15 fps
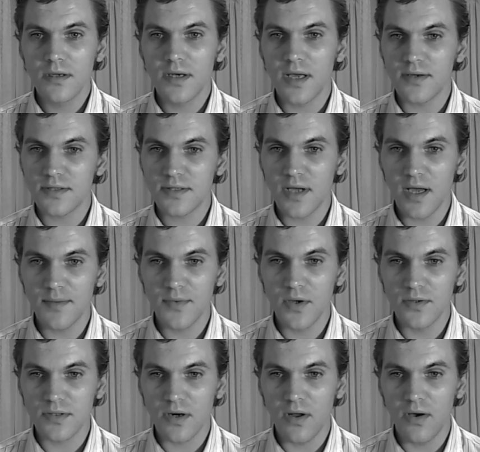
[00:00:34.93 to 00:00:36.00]
Now, as time
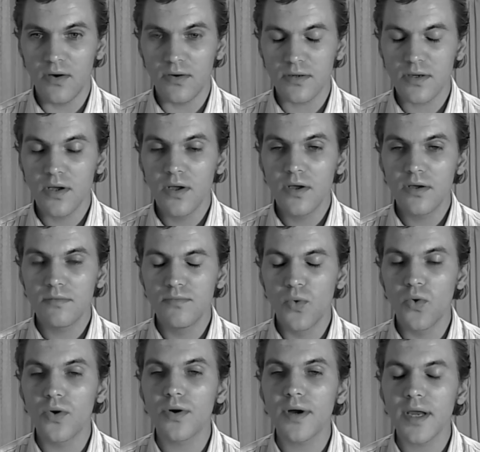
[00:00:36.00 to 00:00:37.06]
goes along,
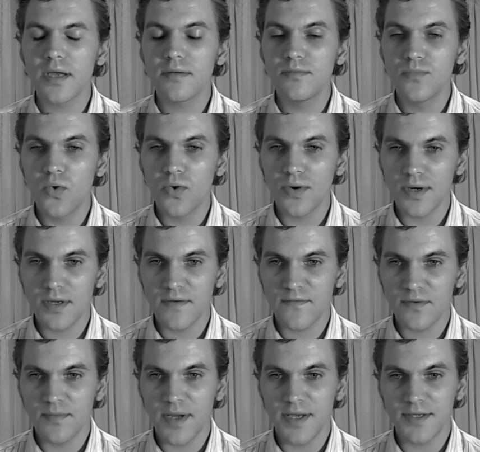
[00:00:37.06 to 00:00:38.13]
more and more
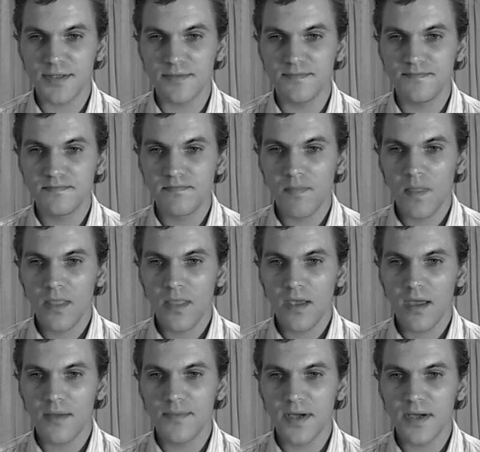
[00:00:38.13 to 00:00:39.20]
information
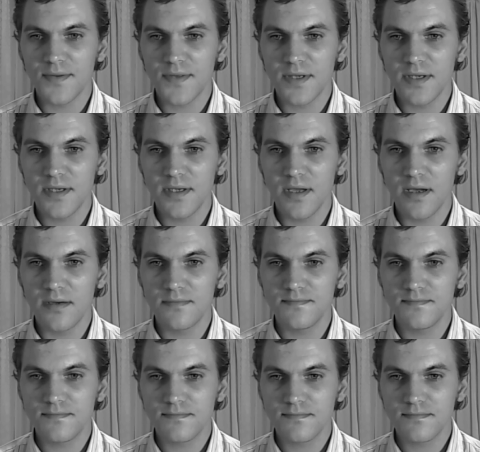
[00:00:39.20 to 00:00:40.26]
about the